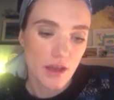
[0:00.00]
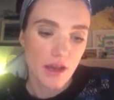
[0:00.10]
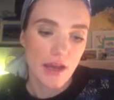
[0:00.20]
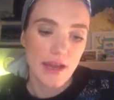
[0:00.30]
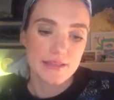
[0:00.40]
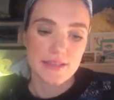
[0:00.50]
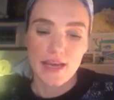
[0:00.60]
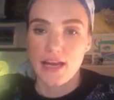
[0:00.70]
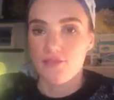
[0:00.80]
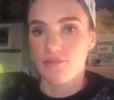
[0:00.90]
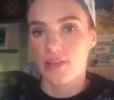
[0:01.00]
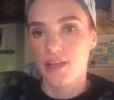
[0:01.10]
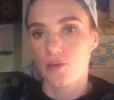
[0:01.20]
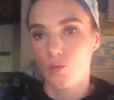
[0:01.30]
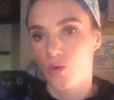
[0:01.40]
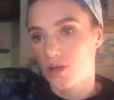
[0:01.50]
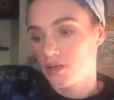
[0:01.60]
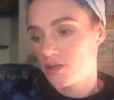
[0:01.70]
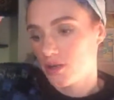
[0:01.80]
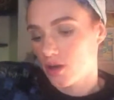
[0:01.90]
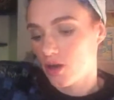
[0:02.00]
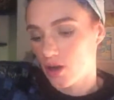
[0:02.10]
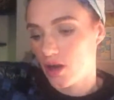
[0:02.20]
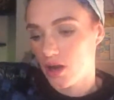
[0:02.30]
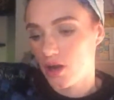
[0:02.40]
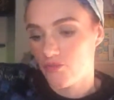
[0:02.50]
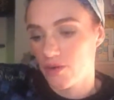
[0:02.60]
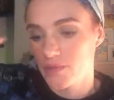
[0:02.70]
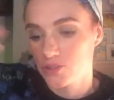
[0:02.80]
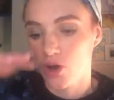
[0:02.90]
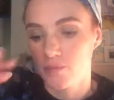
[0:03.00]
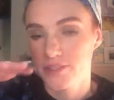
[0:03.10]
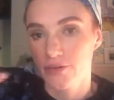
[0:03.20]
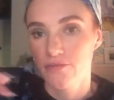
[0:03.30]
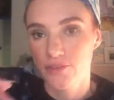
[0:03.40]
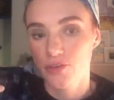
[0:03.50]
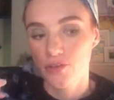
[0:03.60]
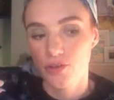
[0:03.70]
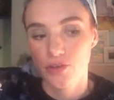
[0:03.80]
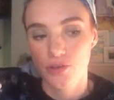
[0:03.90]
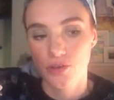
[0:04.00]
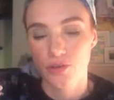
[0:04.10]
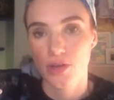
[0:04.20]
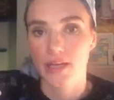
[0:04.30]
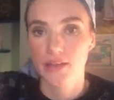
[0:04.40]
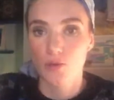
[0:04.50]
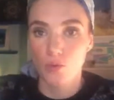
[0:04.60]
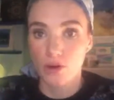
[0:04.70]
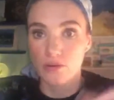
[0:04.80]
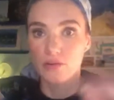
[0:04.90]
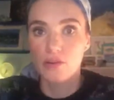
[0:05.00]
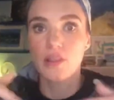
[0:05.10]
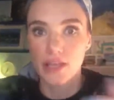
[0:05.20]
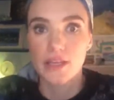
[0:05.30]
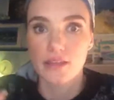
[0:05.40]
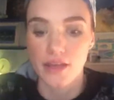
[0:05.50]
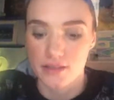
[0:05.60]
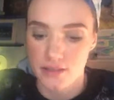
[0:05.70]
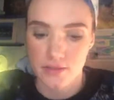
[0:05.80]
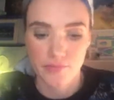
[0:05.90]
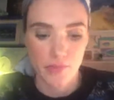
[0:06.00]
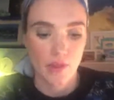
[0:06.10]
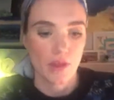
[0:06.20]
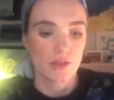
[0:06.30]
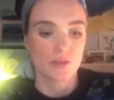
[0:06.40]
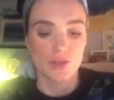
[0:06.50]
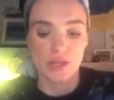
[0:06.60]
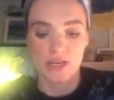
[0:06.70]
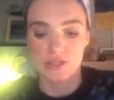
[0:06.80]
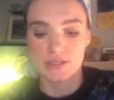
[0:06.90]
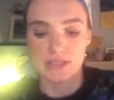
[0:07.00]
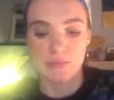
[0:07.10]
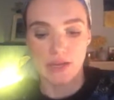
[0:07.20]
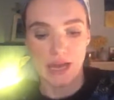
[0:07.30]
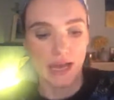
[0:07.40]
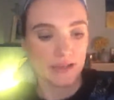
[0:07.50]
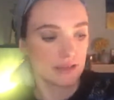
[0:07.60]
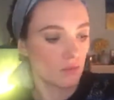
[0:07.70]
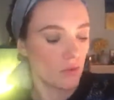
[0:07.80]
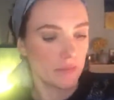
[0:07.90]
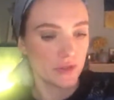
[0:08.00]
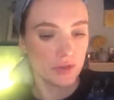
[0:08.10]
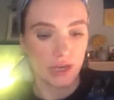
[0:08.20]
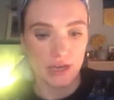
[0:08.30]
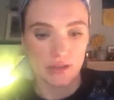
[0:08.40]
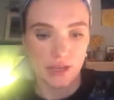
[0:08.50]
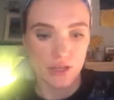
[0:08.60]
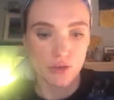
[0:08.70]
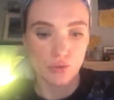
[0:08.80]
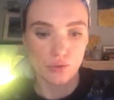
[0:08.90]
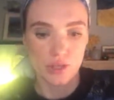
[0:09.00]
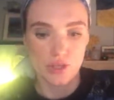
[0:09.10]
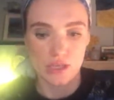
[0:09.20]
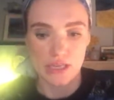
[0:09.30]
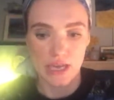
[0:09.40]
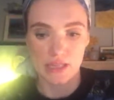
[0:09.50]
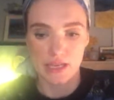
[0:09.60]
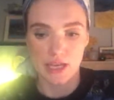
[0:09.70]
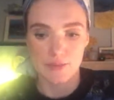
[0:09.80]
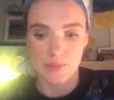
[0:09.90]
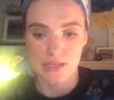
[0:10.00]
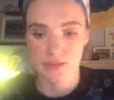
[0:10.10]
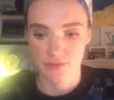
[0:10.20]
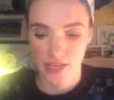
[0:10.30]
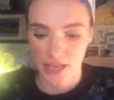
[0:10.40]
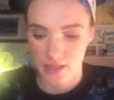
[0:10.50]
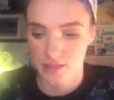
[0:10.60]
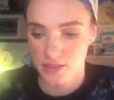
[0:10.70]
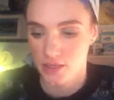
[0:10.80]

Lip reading: and have like one from the top down view and then one like this, so you can actually see my hands and what I'm doing. And I know that you can get like a piece of kit,